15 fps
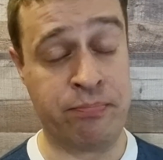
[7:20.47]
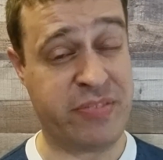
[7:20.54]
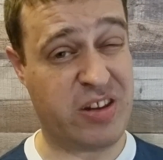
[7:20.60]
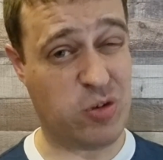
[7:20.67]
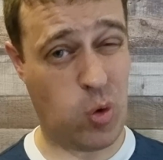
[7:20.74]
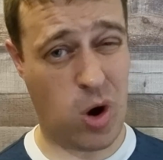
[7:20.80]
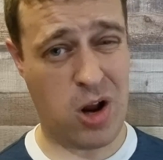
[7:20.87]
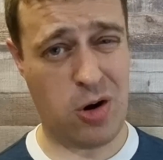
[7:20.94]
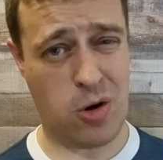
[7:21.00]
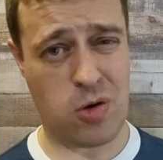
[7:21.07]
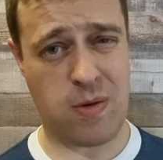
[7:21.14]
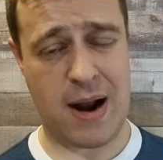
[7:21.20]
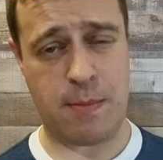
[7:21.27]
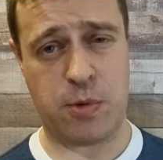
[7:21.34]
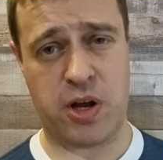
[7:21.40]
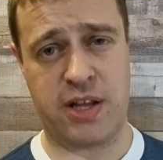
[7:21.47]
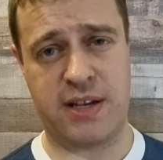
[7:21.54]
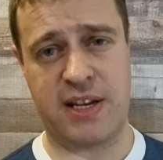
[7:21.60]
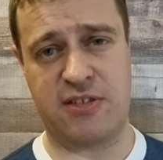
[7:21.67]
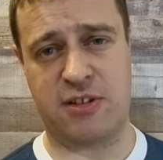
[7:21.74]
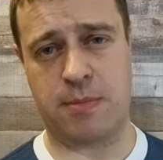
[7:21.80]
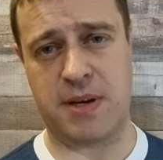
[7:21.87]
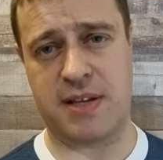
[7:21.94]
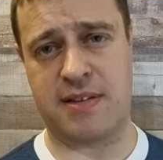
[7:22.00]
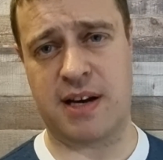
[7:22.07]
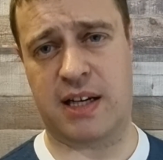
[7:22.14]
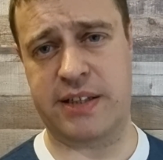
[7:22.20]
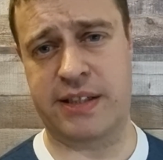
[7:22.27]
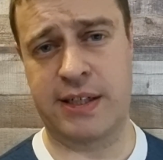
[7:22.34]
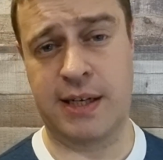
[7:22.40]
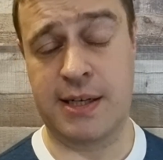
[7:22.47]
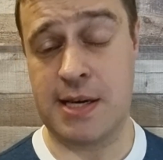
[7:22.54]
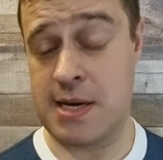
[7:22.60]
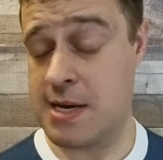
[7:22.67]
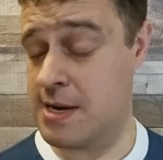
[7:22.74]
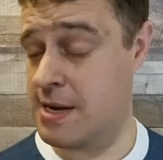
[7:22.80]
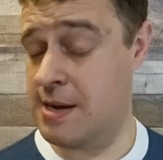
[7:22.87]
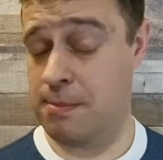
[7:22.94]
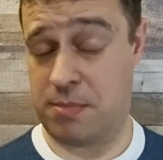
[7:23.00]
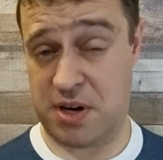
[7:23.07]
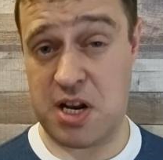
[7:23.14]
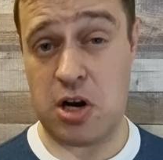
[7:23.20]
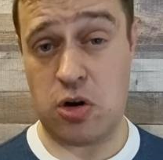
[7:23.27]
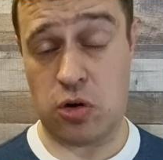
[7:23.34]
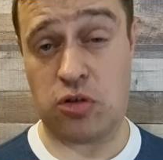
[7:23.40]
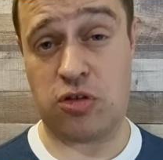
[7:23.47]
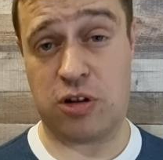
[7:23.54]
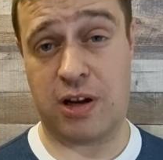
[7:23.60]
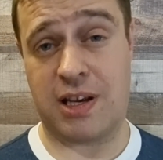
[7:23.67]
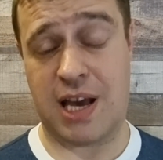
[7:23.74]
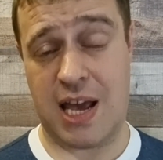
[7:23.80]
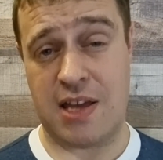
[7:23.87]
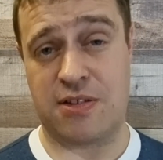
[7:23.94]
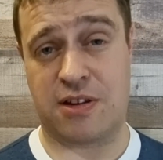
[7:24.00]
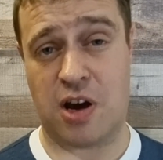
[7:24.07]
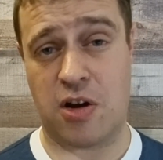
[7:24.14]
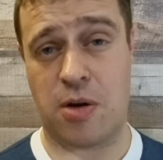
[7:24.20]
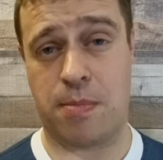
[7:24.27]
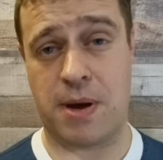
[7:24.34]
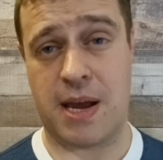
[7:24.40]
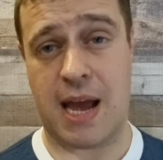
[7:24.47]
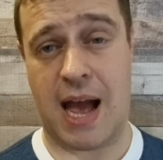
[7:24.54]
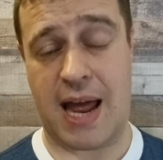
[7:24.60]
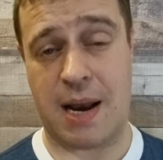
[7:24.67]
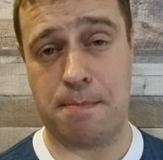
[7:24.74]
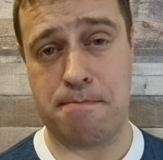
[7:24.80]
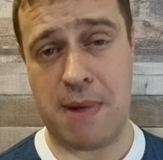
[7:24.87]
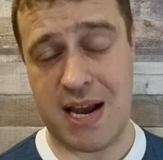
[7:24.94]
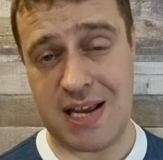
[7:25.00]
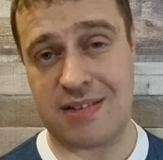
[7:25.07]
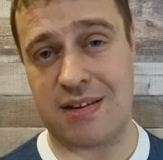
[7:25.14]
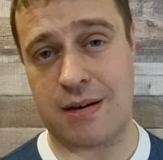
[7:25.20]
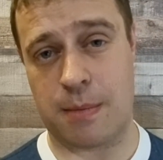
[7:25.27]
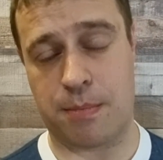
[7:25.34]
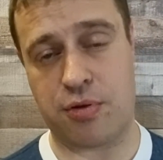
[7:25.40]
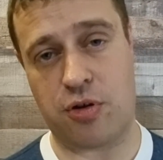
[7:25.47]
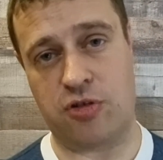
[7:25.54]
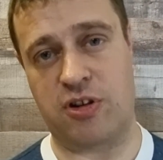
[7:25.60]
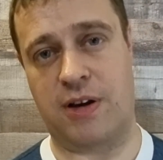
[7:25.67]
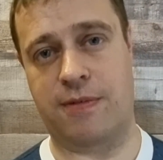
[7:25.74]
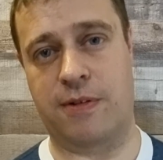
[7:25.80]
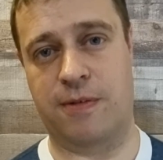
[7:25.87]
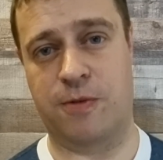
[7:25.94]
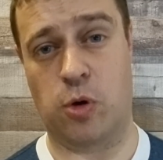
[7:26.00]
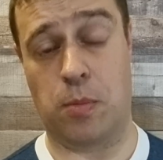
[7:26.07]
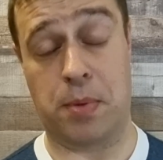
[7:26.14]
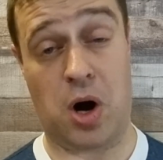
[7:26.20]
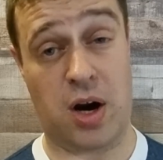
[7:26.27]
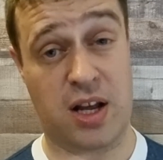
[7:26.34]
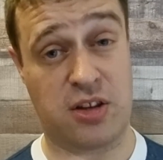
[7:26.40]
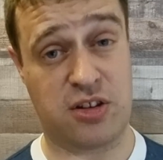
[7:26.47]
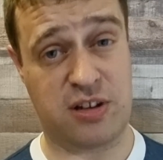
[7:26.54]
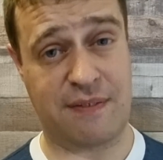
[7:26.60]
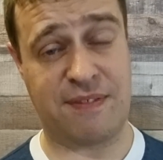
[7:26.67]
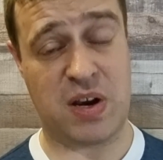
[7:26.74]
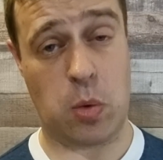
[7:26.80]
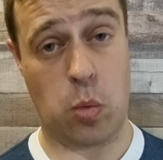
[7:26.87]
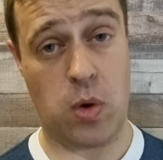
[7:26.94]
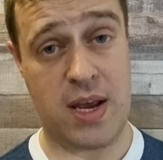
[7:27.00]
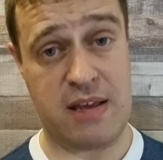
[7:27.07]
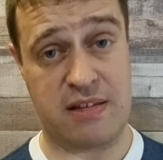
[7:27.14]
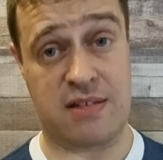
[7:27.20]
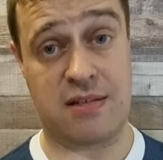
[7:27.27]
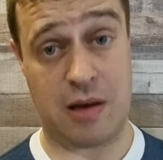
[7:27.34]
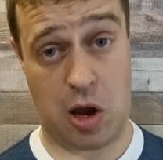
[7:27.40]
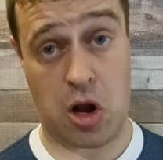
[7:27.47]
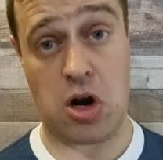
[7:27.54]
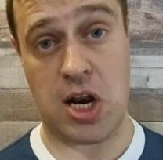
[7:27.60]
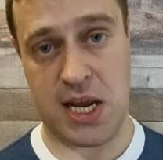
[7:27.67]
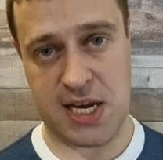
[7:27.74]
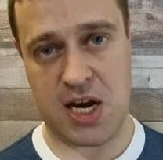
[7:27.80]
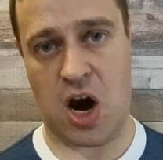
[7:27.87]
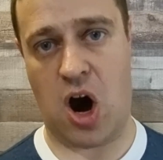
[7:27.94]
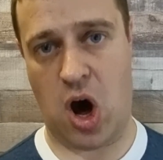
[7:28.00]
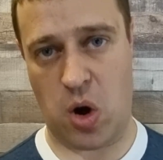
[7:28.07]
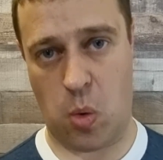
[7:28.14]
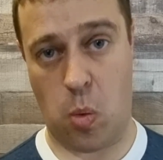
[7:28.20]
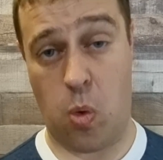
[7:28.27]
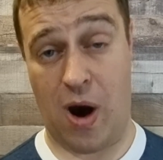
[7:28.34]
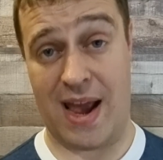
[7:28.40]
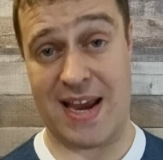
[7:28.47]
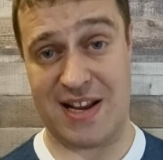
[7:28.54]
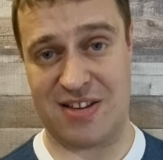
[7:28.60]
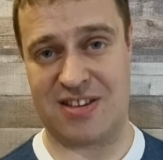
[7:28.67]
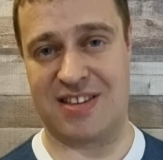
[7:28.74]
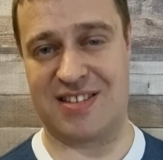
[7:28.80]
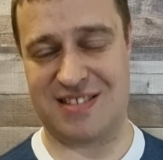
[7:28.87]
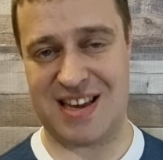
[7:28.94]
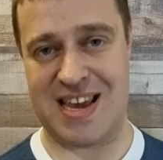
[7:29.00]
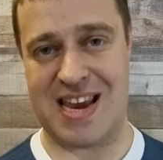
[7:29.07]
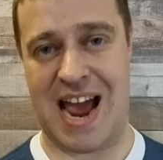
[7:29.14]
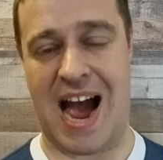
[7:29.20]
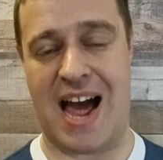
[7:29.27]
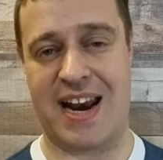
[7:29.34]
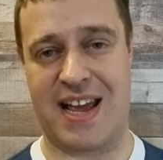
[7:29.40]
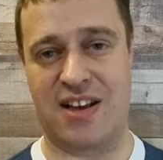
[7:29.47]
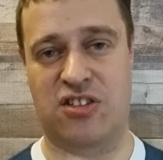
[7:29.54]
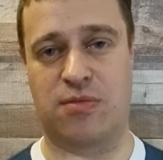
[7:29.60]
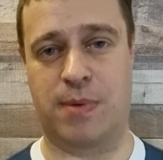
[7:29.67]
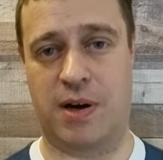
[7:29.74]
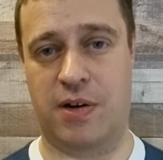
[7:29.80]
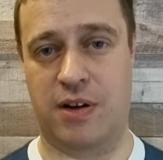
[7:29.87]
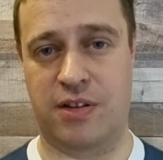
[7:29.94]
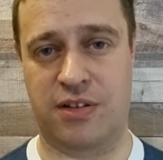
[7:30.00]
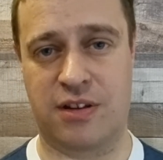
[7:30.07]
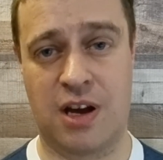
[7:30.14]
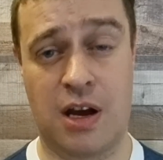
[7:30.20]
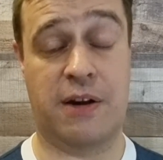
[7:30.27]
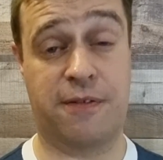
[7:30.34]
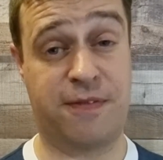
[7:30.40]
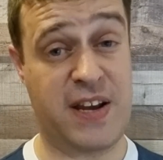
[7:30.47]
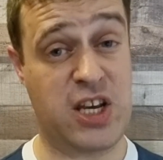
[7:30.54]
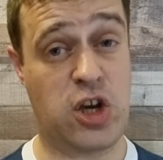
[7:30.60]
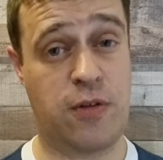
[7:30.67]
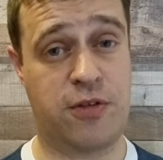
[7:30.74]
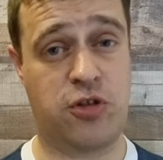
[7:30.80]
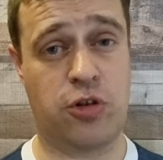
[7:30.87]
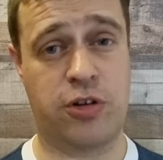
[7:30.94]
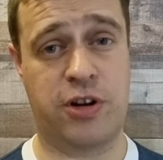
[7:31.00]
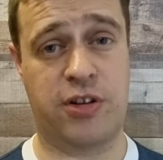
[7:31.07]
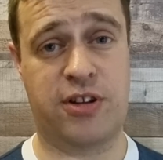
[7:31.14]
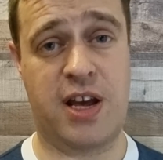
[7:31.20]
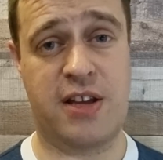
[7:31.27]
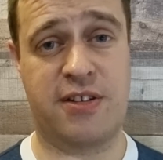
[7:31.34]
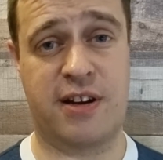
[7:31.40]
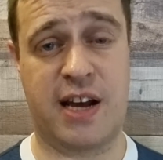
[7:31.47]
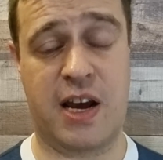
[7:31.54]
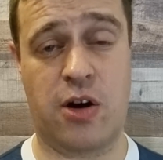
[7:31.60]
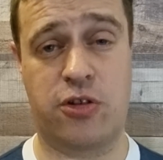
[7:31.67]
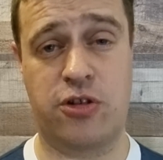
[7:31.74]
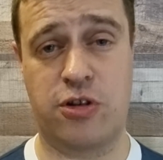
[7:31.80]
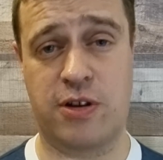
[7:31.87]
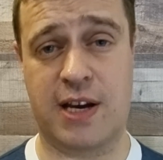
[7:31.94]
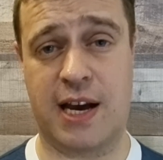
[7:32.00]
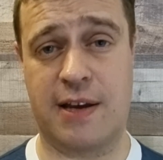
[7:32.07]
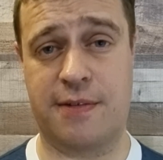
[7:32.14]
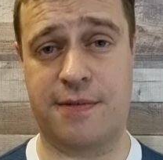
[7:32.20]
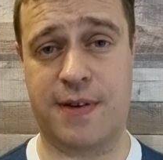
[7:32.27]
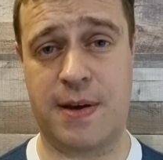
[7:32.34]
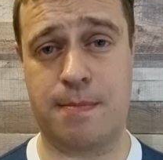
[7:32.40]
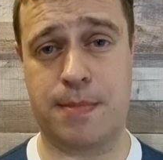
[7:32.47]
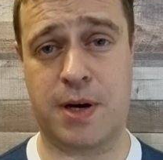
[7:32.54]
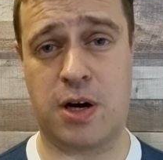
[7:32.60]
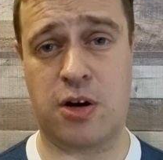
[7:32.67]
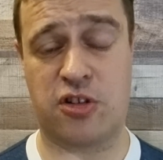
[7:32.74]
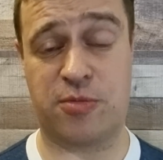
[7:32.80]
There's quite a lot of groundwork that needs to be done, but it looks like it's going to be an amazing project for Thorpe Park and something we certainly can't wait to see and experience. Thank you for joining us here today on UK Theme Park.